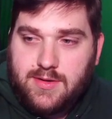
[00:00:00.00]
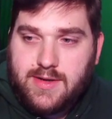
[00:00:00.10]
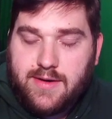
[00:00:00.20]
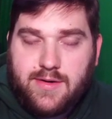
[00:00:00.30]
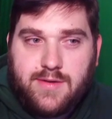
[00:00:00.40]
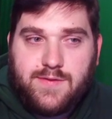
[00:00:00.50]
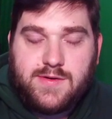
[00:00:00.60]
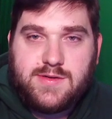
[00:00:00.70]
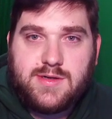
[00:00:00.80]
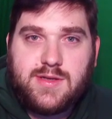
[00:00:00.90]
Now, if you
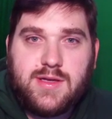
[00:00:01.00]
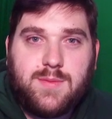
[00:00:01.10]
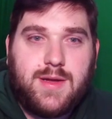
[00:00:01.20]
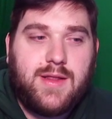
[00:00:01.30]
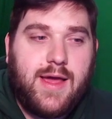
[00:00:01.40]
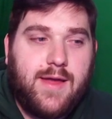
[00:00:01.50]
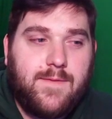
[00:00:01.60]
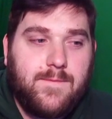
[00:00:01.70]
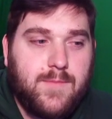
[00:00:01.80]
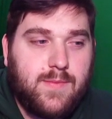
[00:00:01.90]
start to think about
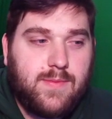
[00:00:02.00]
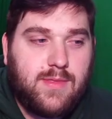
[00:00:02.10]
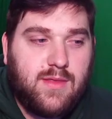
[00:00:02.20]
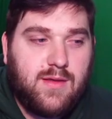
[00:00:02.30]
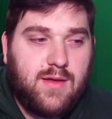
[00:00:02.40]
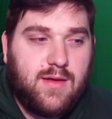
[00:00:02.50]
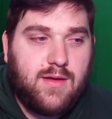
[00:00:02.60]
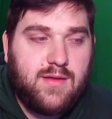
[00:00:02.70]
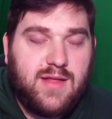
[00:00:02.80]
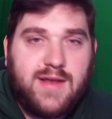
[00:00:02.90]
that,
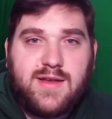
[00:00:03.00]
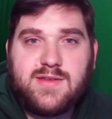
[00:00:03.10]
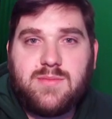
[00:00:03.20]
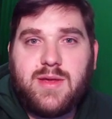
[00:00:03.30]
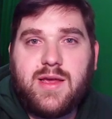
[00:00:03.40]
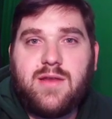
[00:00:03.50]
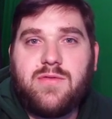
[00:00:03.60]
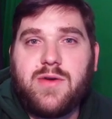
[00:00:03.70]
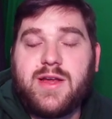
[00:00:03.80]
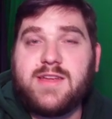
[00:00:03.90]
that doesn't make any
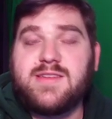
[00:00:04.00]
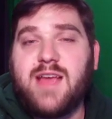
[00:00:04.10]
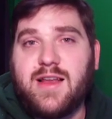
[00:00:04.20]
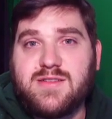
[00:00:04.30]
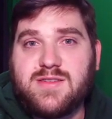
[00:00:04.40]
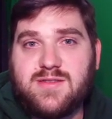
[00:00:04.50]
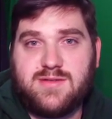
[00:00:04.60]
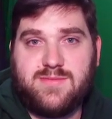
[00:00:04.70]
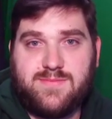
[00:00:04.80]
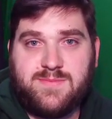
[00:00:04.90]
freaking sense.
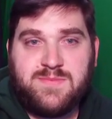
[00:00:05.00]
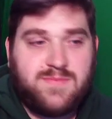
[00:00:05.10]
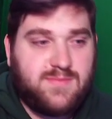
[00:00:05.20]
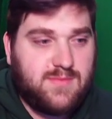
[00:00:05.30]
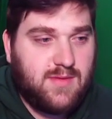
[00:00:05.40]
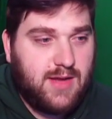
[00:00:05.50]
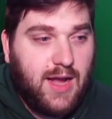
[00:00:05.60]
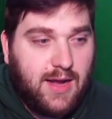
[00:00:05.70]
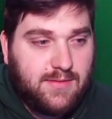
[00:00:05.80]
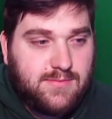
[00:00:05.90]

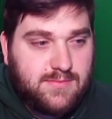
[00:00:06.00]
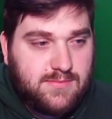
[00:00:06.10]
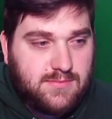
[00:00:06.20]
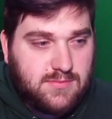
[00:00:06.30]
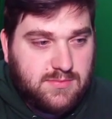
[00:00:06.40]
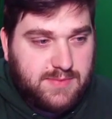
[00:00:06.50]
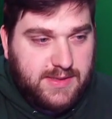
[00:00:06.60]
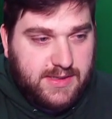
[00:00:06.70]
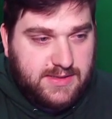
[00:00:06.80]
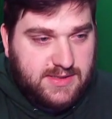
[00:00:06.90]

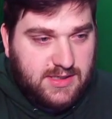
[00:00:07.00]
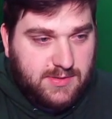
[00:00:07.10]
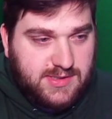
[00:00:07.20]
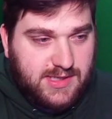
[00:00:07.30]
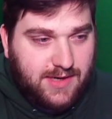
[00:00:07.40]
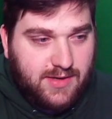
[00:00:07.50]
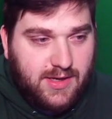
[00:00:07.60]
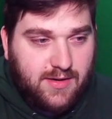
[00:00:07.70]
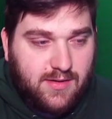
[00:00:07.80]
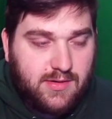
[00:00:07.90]
Because he was down
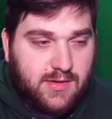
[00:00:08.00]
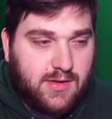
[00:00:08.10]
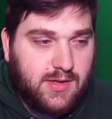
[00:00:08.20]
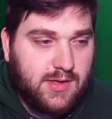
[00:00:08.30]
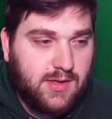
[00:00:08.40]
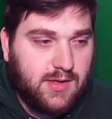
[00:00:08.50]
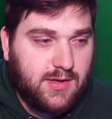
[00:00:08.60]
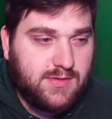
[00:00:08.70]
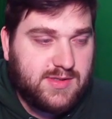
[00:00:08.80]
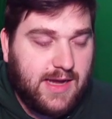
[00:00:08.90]
here, you
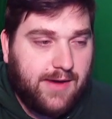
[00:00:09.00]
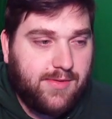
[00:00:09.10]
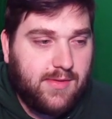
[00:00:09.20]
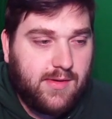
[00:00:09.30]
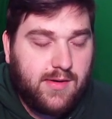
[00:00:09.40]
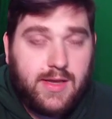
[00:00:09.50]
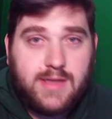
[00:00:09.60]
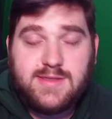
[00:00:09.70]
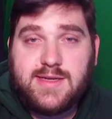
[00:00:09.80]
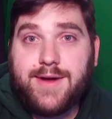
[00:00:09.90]
know, south in
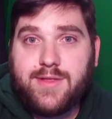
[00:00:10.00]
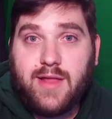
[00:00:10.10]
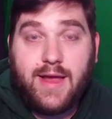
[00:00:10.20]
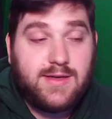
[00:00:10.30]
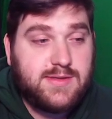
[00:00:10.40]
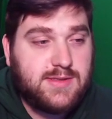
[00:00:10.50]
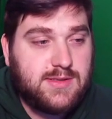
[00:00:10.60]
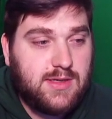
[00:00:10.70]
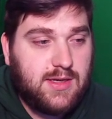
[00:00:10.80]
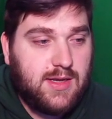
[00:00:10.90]
the Southlands,
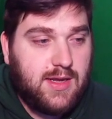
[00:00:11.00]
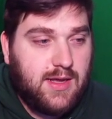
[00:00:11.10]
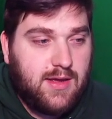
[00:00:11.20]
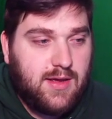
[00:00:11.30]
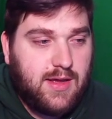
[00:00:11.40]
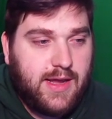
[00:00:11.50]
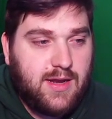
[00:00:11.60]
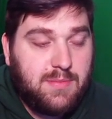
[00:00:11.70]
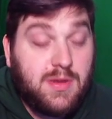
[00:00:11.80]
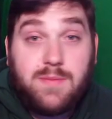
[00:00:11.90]

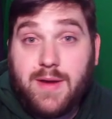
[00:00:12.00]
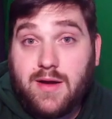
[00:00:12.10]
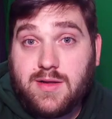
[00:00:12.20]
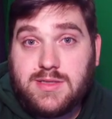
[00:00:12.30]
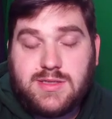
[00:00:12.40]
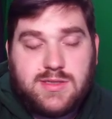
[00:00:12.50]
and he apparently